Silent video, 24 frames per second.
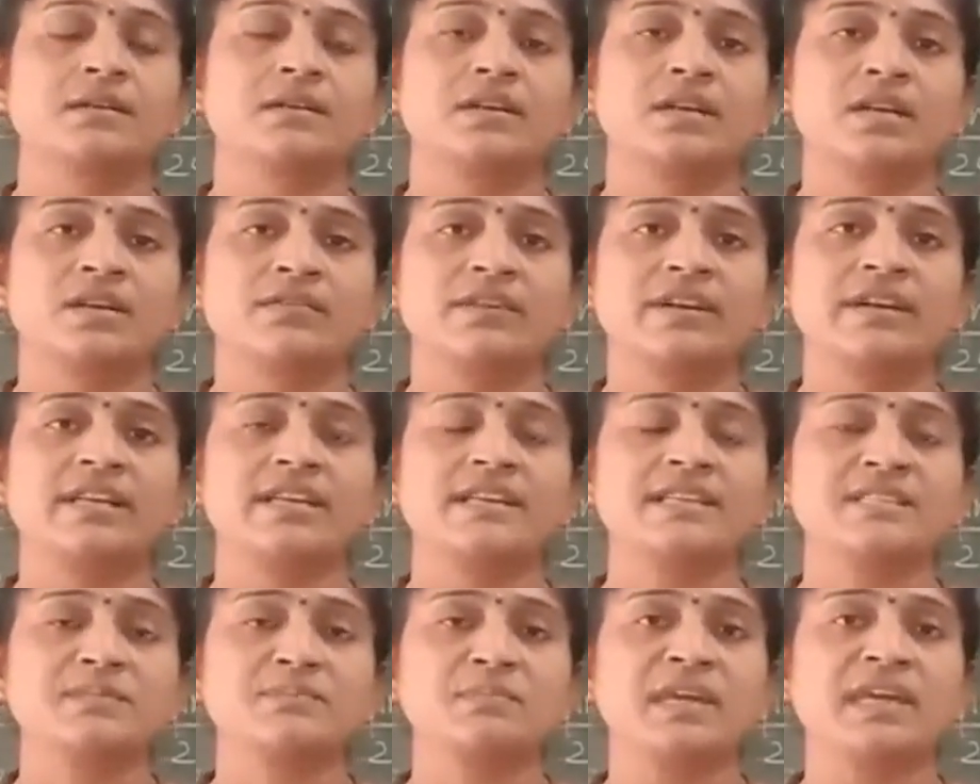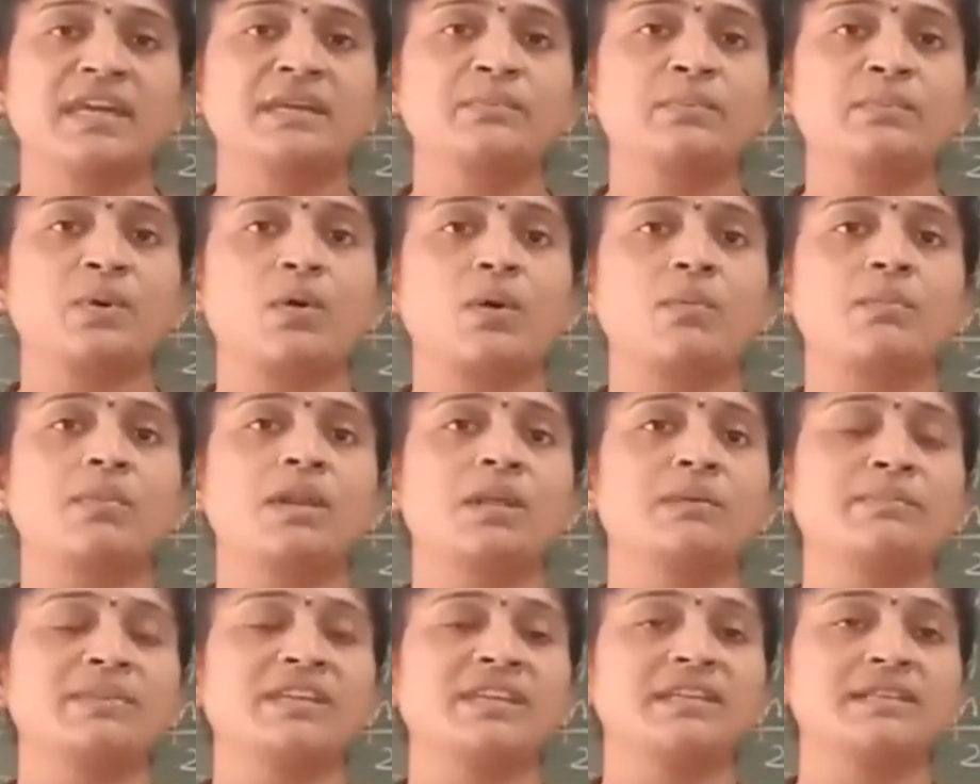Nowadays main
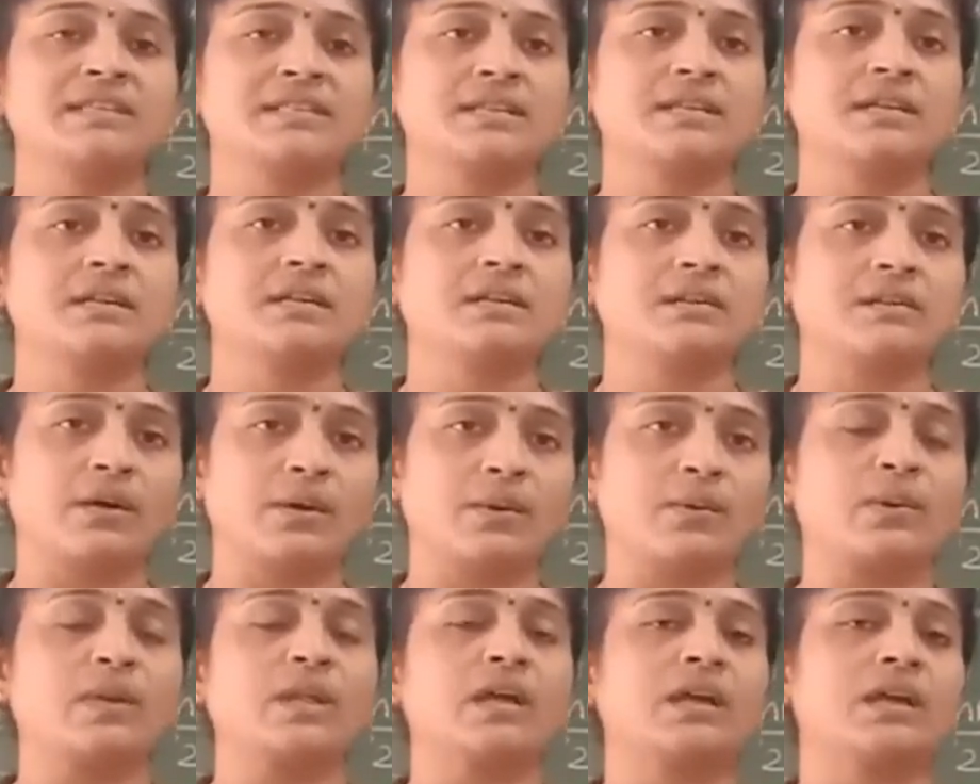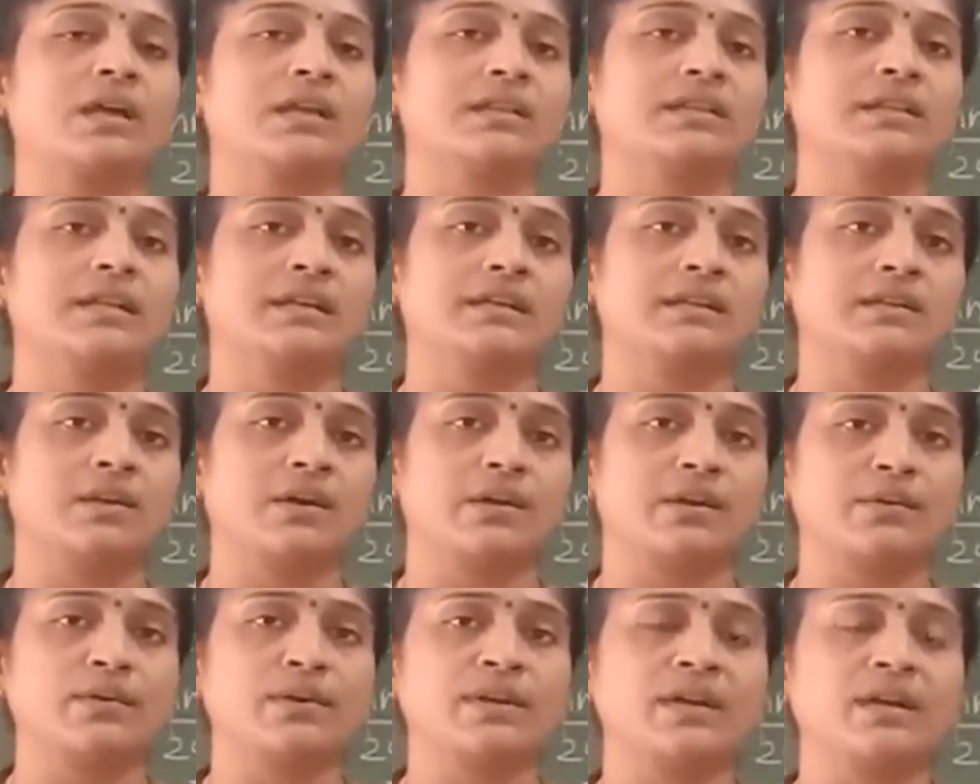problem is corona. That
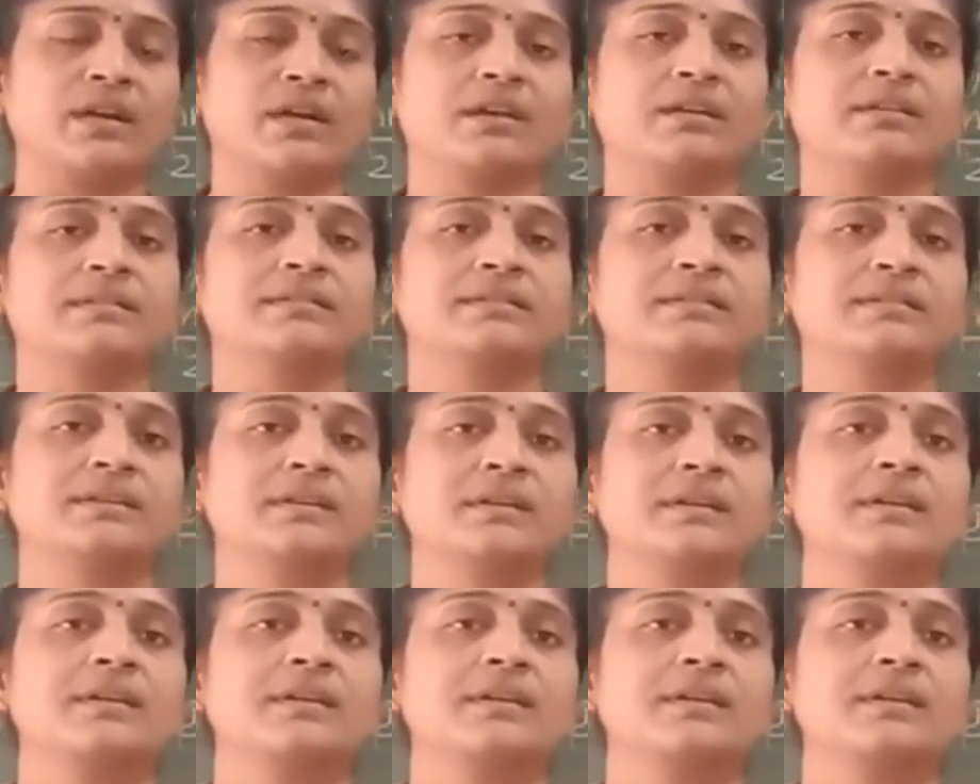corona